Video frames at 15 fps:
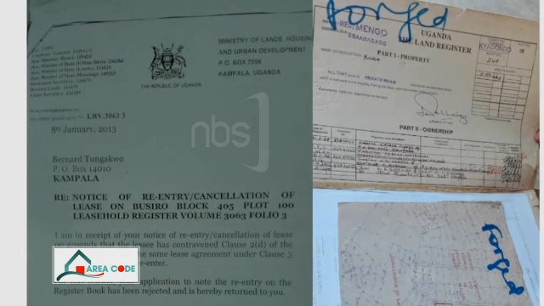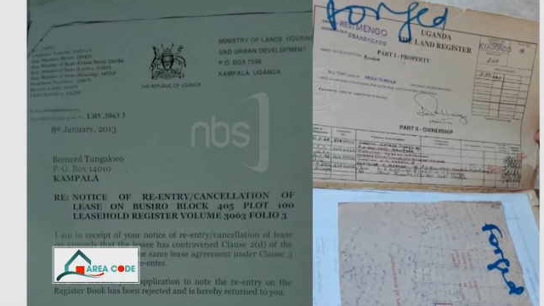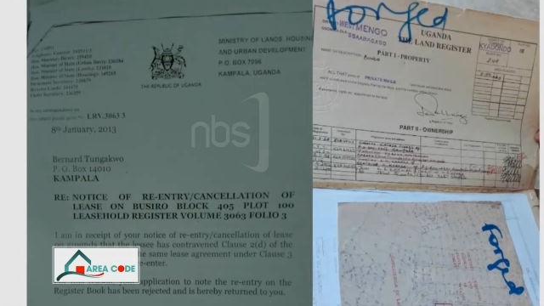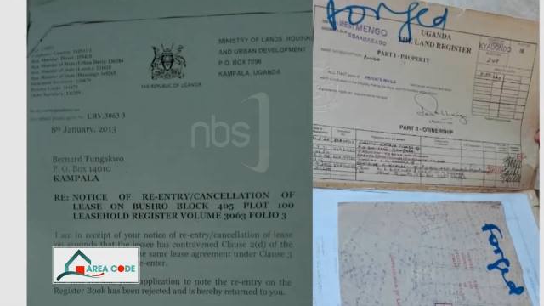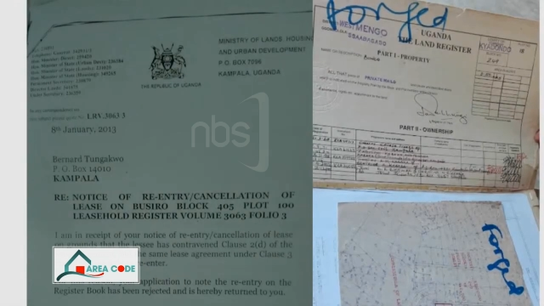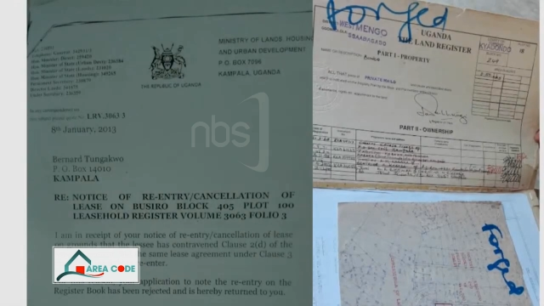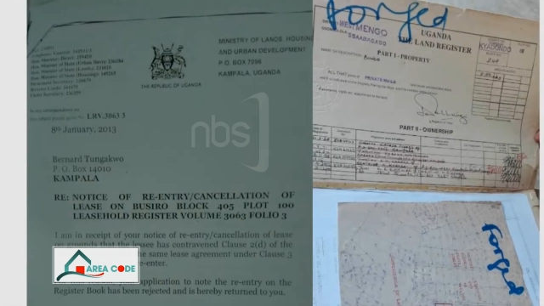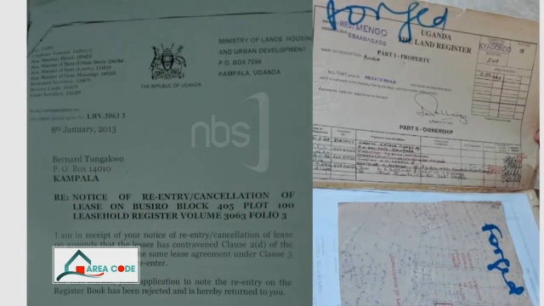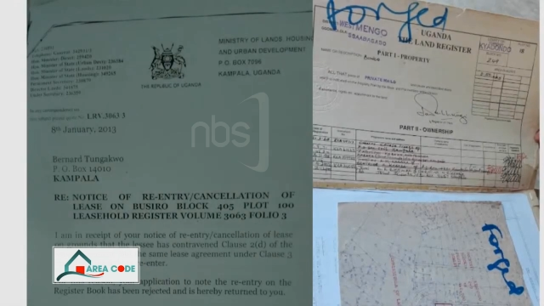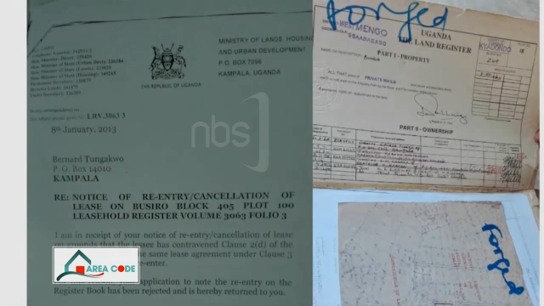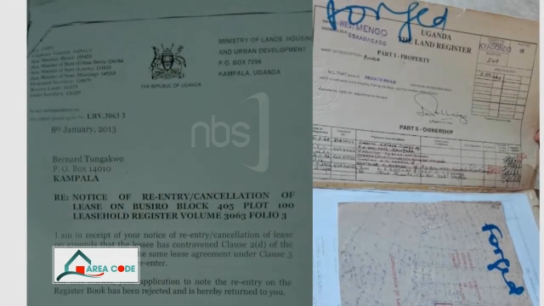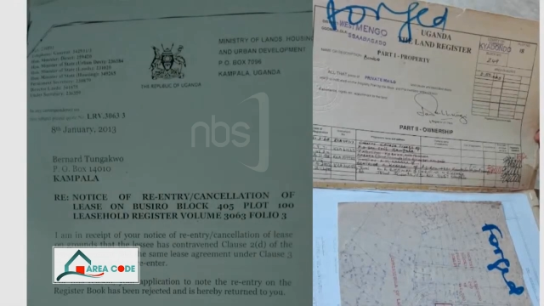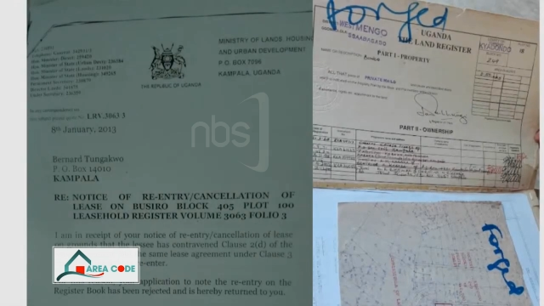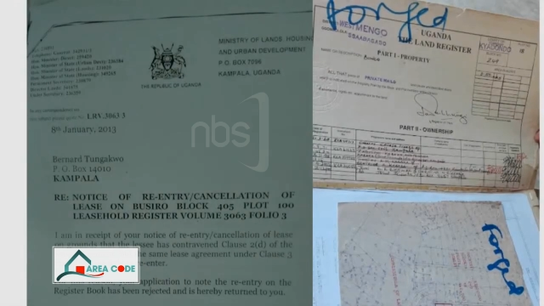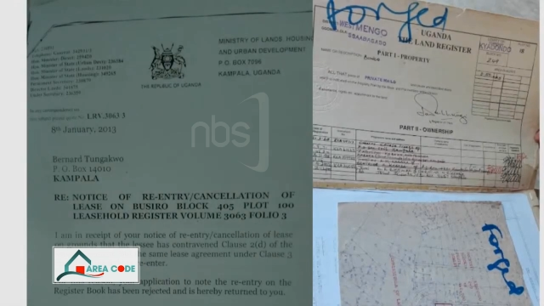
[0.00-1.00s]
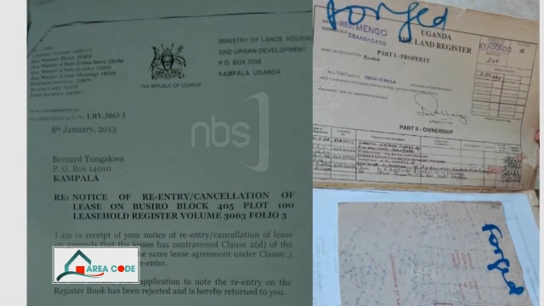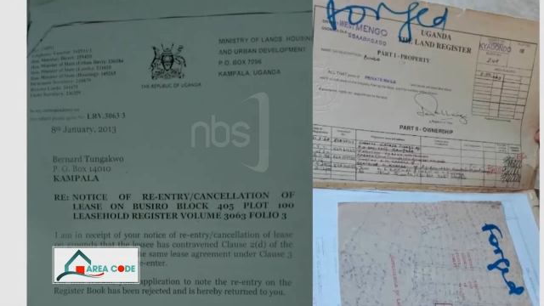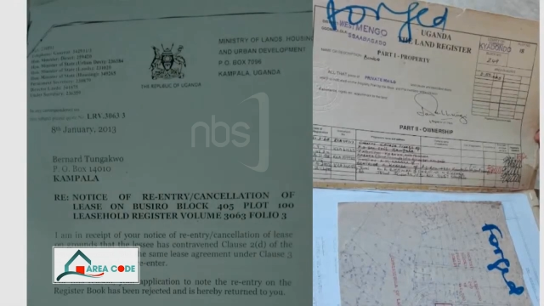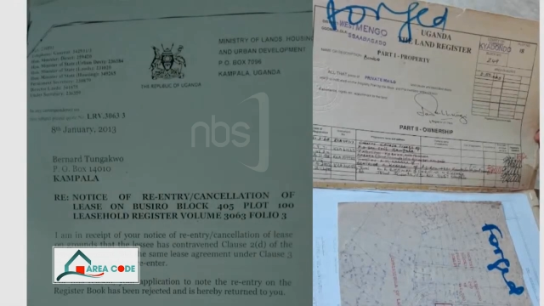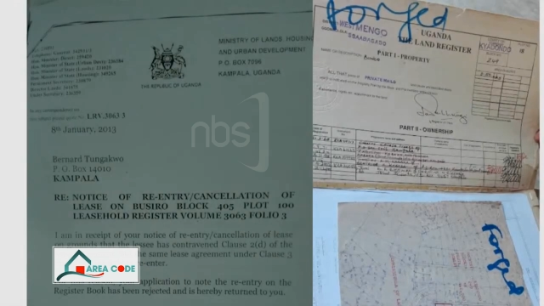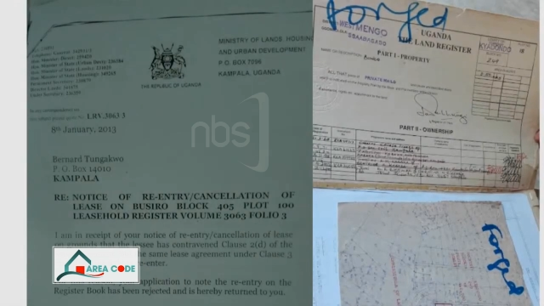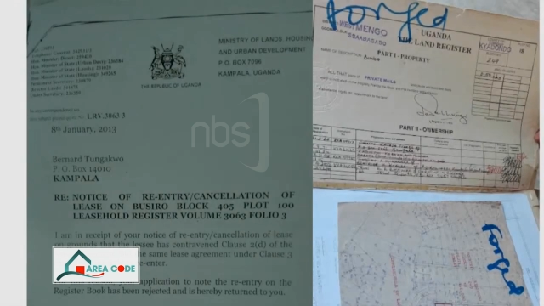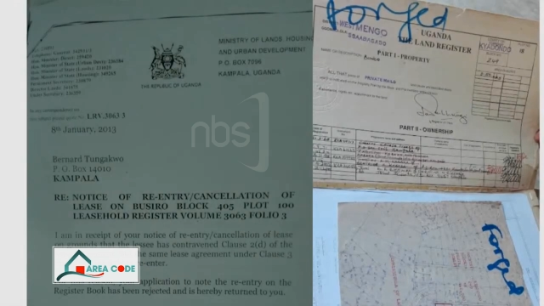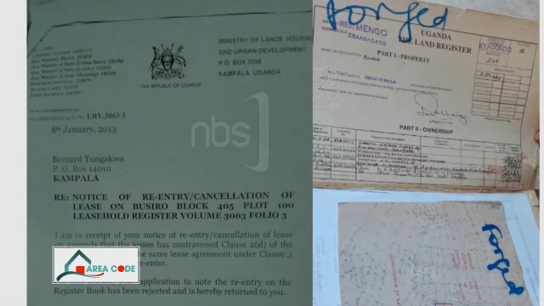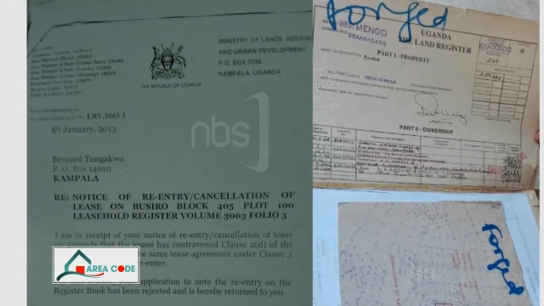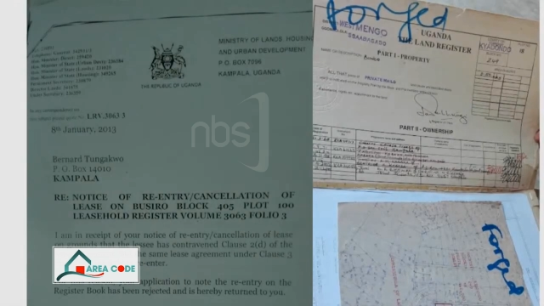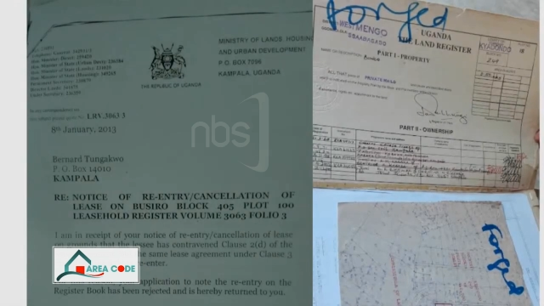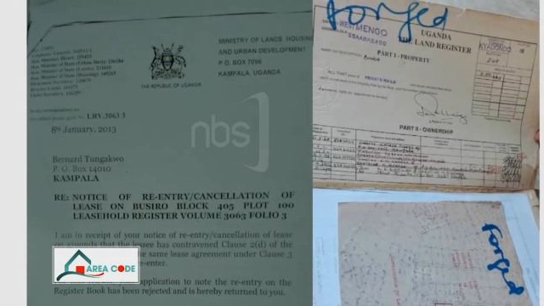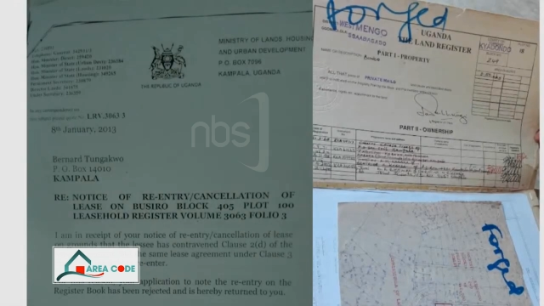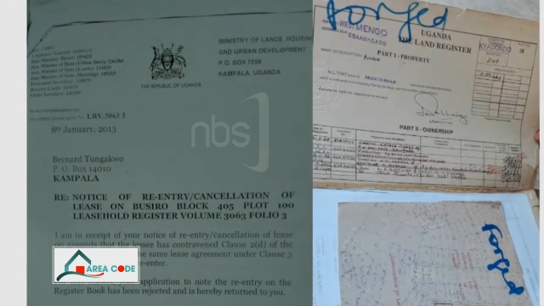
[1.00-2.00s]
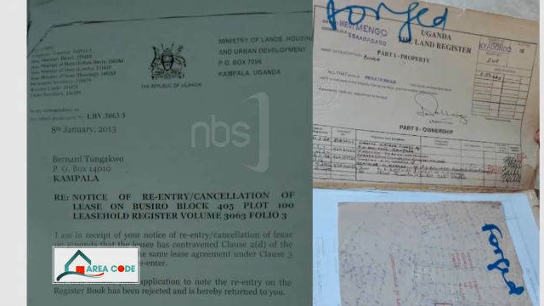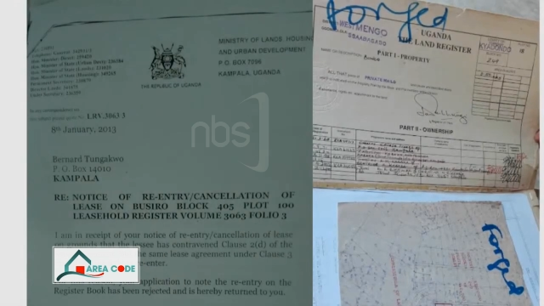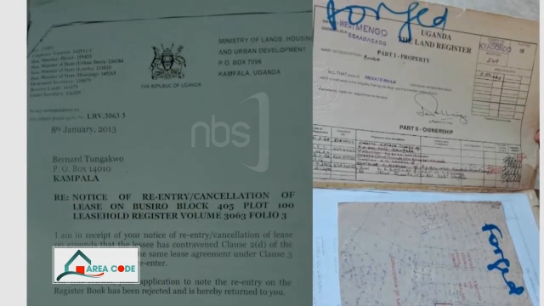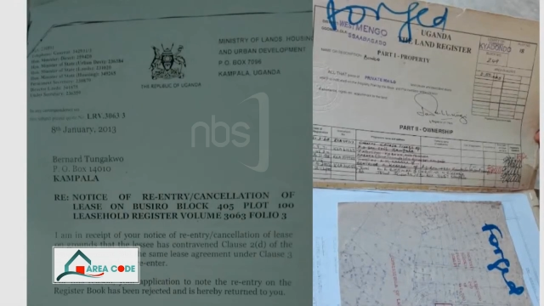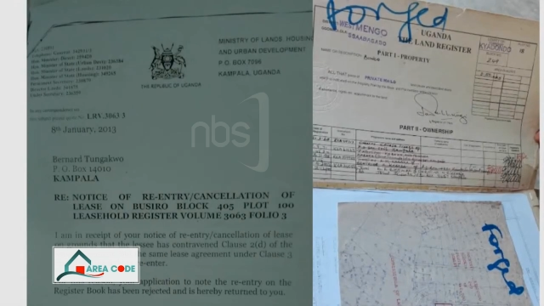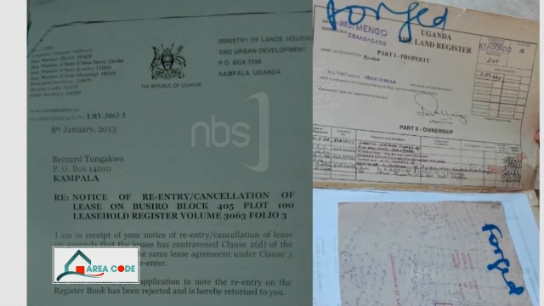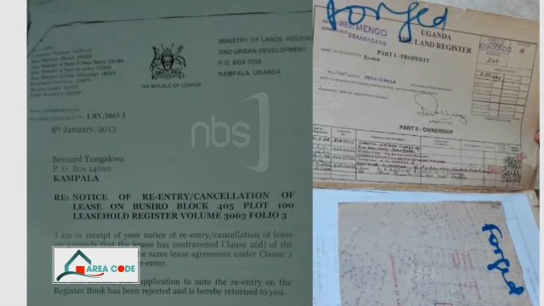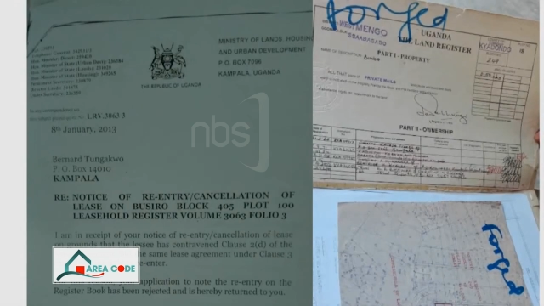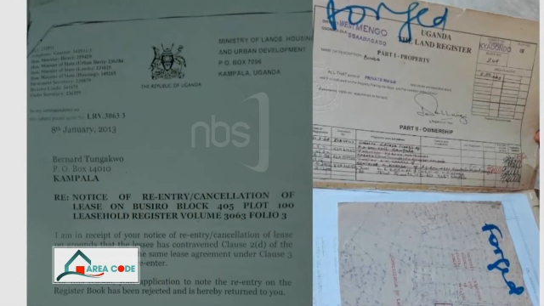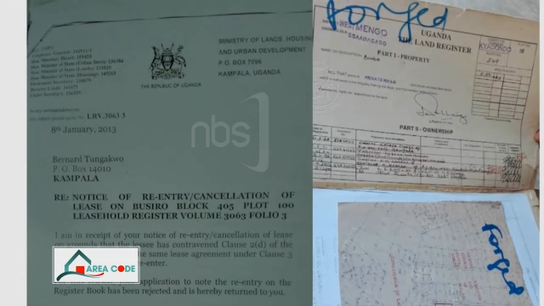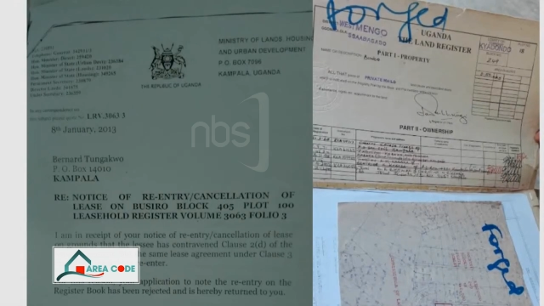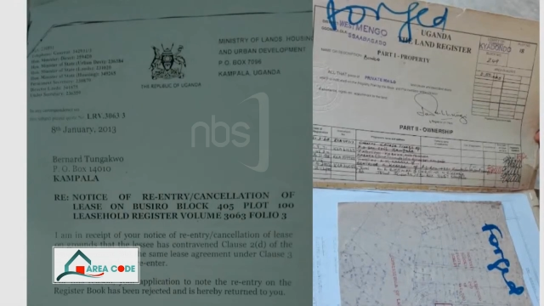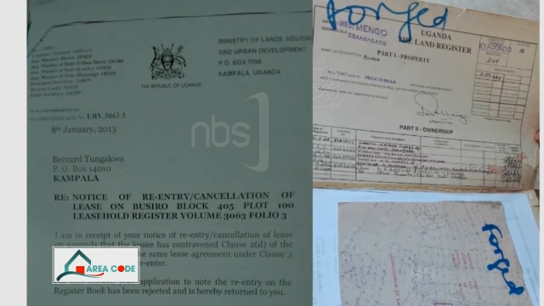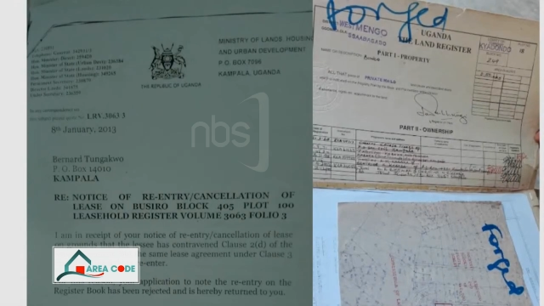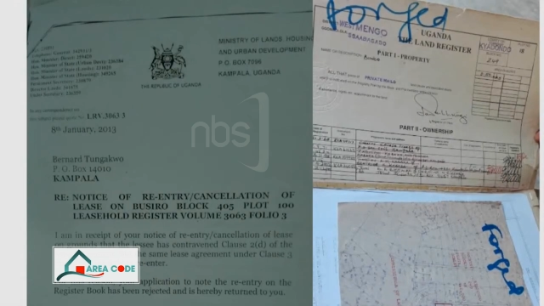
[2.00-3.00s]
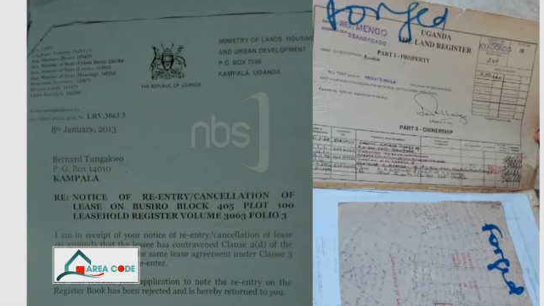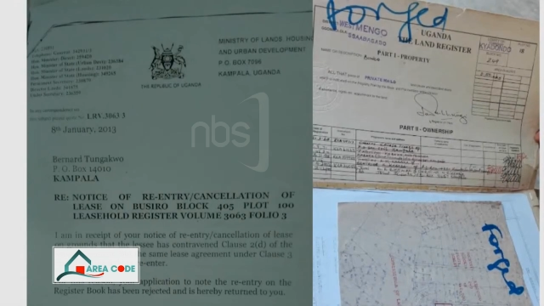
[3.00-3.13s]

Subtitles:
[unreadable: no face in view]